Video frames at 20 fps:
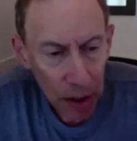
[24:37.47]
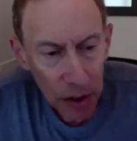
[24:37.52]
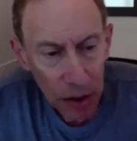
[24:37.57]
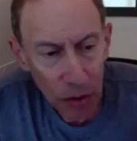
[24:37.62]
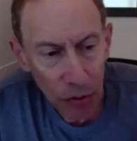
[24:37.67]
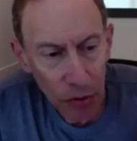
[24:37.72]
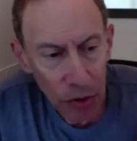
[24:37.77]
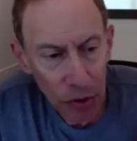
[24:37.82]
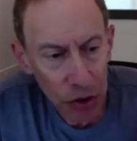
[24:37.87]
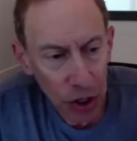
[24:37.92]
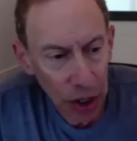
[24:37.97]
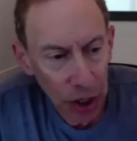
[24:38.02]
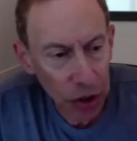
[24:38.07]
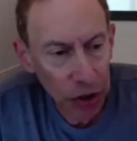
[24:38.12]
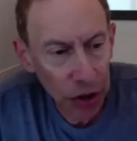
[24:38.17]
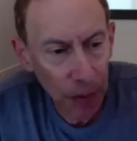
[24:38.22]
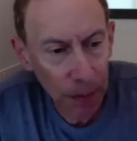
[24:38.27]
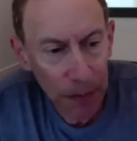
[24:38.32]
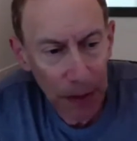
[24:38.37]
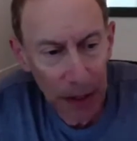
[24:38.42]
you inject
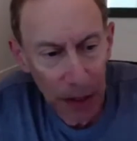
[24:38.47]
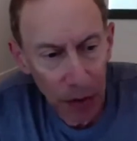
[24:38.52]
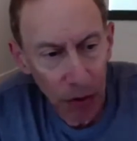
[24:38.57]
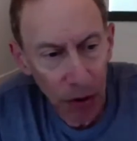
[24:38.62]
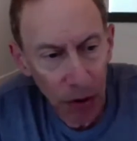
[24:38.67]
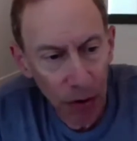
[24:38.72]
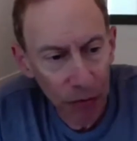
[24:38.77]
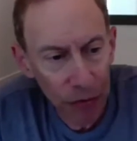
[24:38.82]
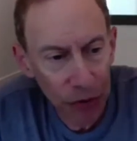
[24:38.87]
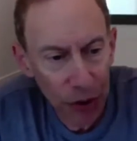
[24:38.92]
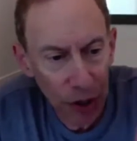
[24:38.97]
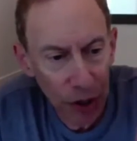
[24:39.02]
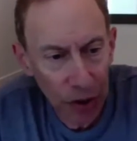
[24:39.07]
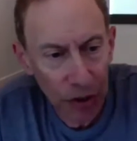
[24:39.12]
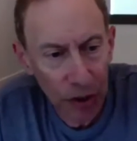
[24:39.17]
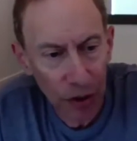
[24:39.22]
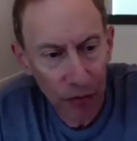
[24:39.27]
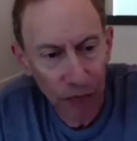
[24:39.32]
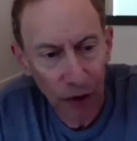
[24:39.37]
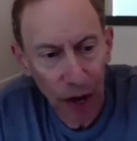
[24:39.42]
something and all of a
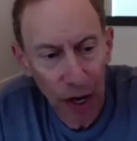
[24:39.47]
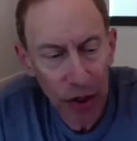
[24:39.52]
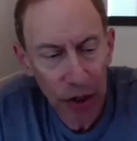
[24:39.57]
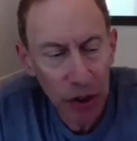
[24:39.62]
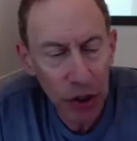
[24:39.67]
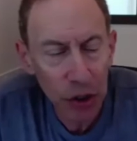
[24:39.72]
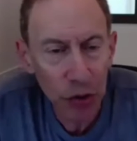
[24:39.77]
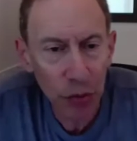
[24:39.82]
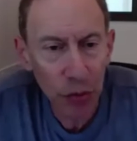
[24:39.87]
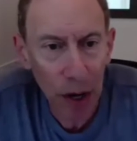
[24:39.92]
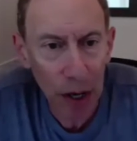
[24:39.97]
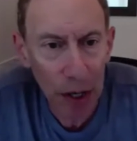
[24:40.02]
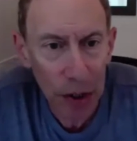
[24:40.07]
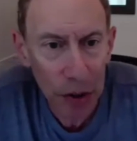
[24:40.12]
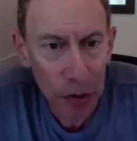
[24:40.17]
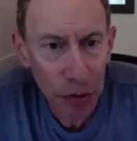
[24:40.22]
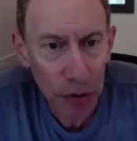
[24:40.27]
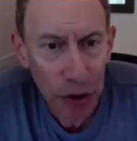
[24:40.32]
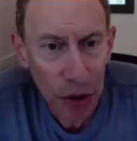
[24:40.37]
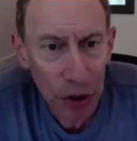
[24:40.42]
sudden it finds its way
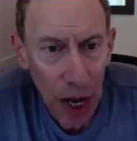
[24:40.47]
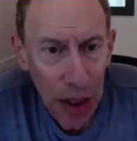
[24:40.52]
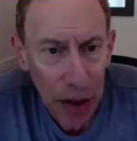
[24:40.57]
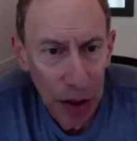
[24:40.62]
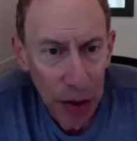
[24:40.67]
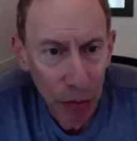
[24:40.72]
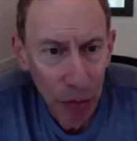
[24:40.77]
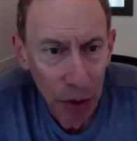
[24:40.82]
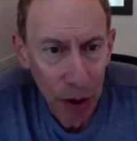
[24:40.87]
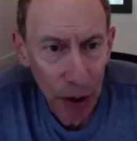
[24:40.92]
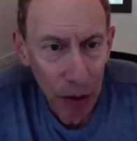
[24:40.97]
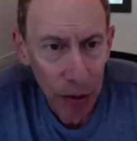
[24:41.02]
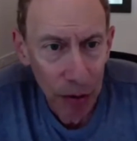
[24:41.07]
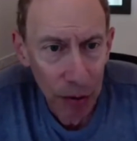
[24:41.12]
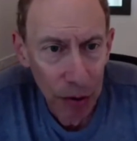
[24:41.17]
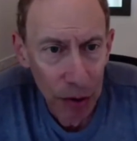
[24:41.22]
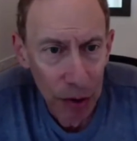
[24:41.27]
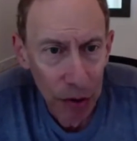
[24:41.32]
to exactly where